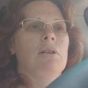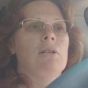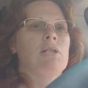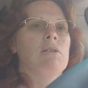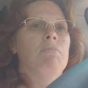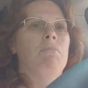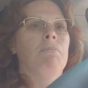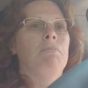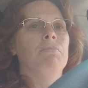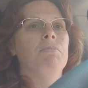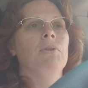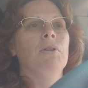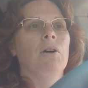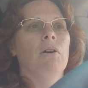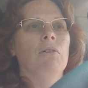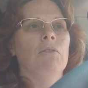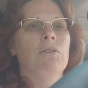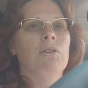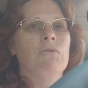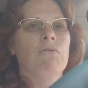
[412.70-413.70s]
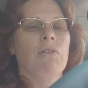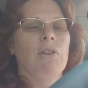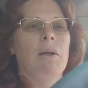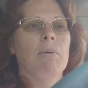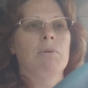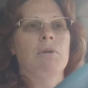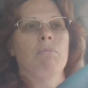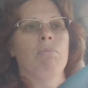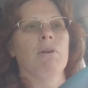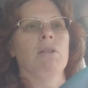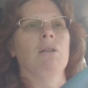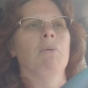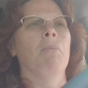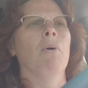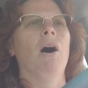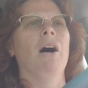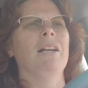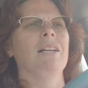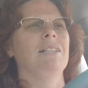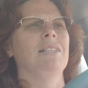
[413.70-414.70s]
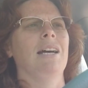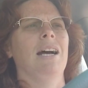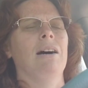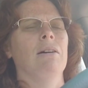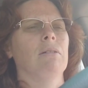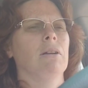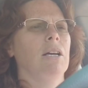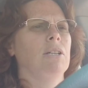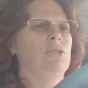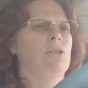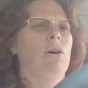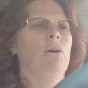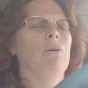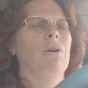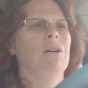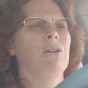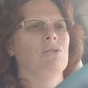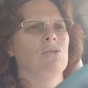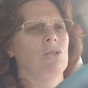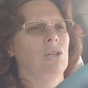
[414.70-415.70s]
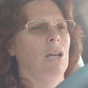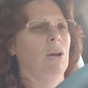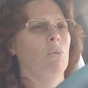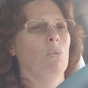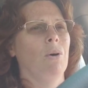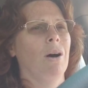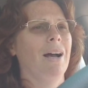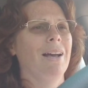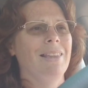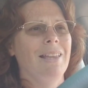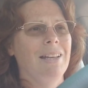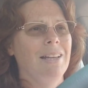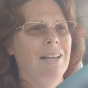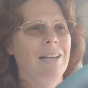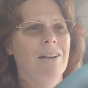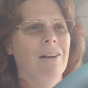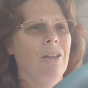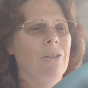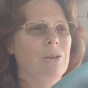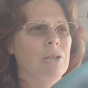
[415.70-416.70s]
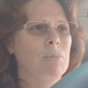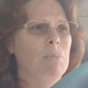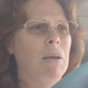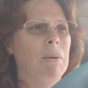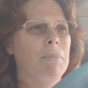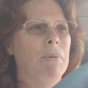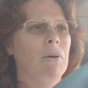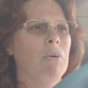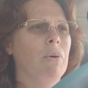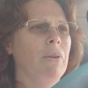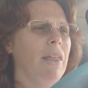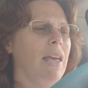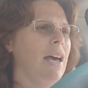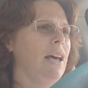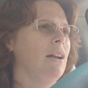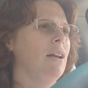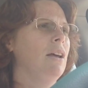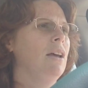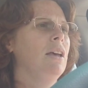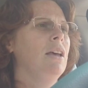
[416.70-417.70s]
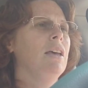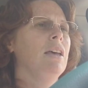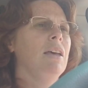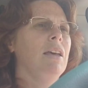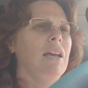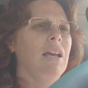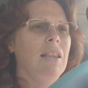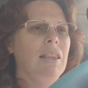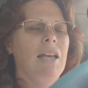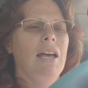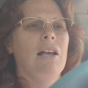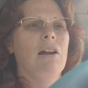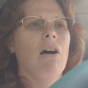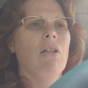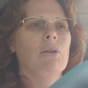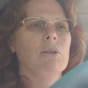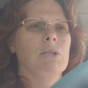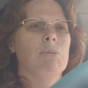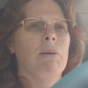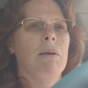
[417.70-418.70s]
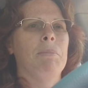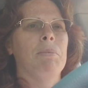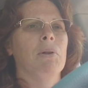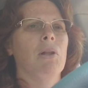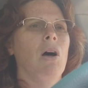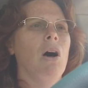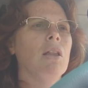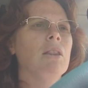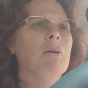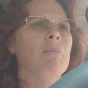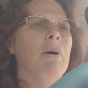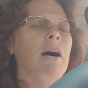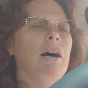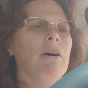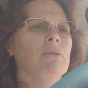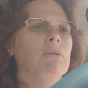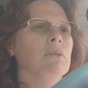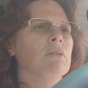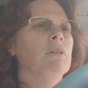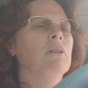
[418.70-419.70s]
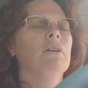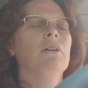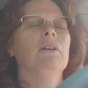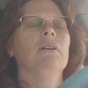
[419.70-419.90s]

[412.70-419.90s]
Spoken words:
this, you know, for them to bring the body down. I don't understand why they needed all those people when they had all those people on the mountain,